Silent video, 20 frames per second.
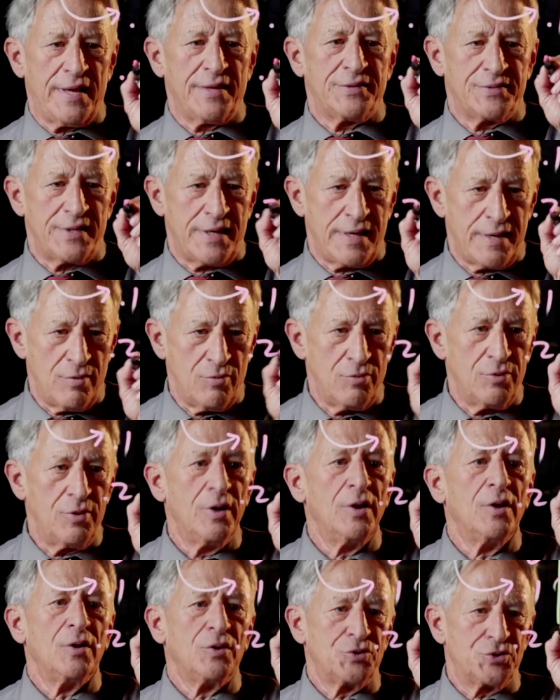that
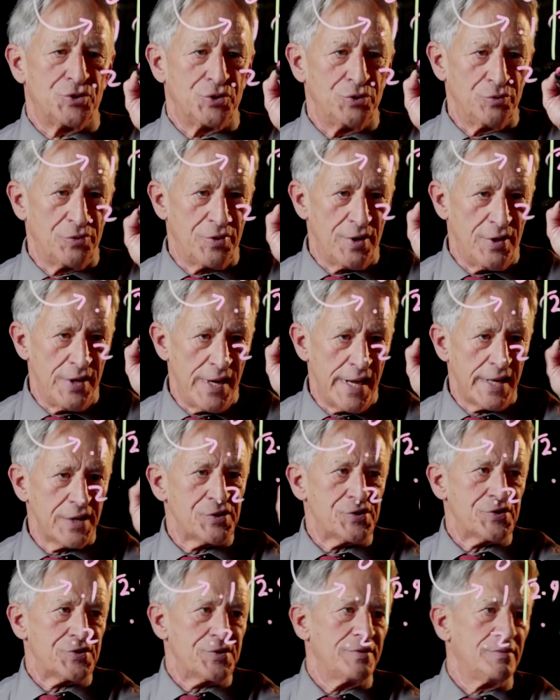down to the
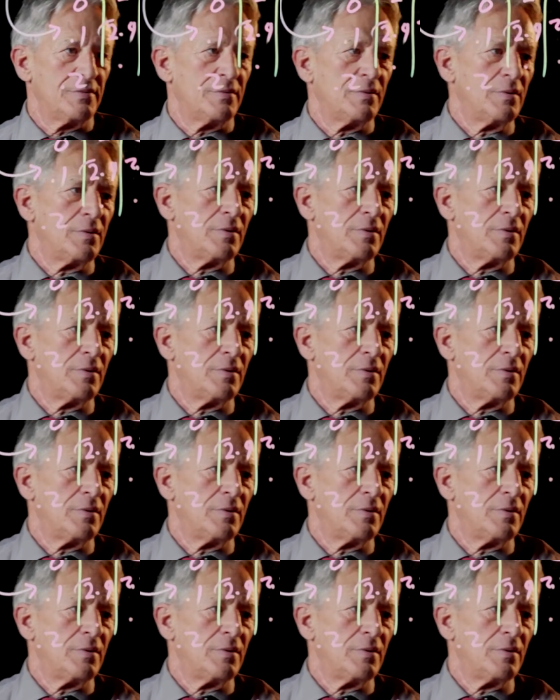next